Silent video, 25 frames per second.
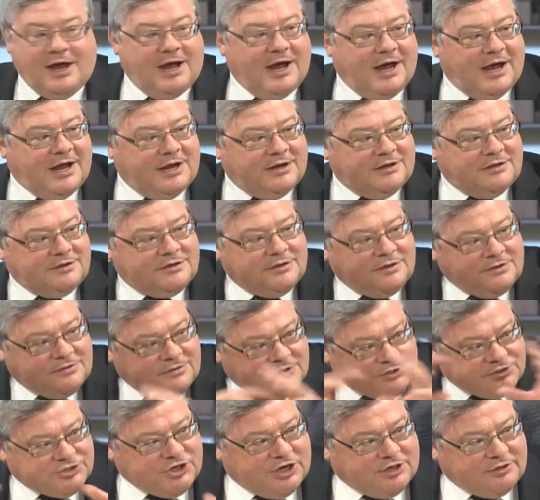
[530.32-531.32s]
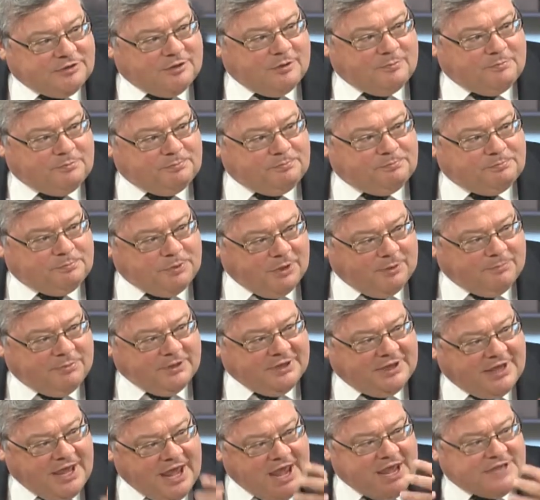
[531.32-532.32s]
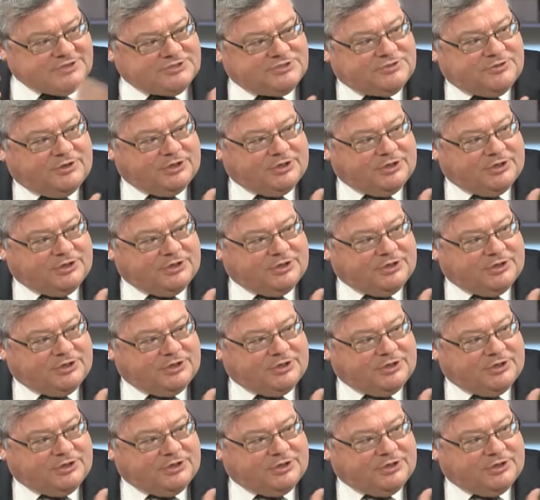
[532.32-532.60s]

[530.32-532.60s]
and the general public has